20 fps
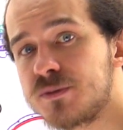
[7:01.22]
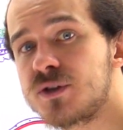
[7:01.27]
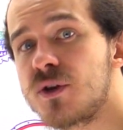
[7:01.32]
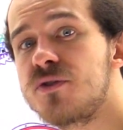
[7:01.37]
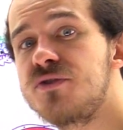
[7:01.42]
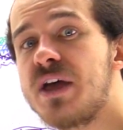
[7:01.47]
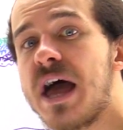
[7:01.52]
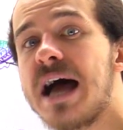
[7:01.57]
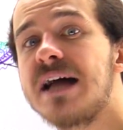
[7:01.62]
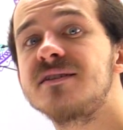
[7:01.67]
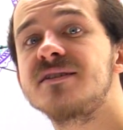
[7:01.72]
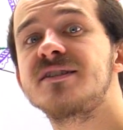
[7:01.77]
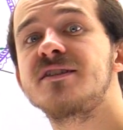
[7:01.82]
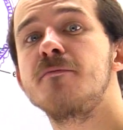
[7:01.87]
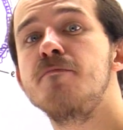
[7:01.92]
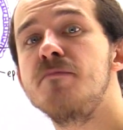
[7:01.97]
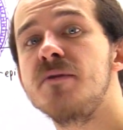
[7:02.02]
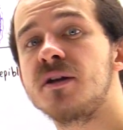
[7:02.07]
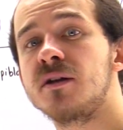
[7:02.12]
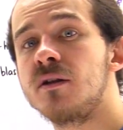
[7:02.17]
so that's
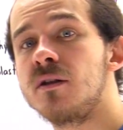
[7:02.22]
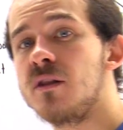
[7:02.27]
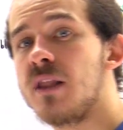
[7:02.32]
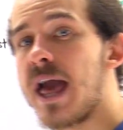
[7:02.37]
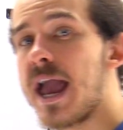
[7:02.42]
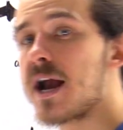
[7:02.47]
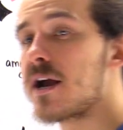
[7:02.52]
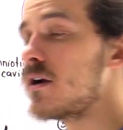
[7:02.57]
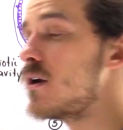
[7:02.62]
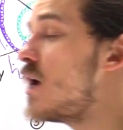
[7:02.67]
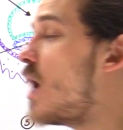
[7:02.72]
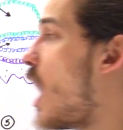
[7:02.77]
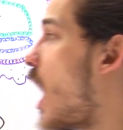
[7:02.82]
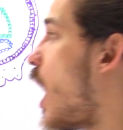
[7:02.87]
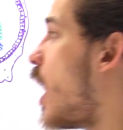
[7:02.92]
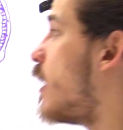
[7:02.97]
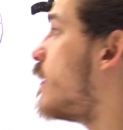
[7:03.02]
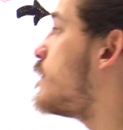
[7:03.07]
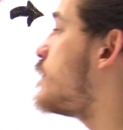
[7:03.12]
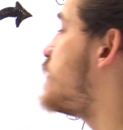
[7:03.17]
the middle layer
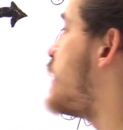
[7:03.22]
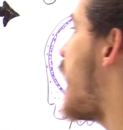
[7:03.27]
of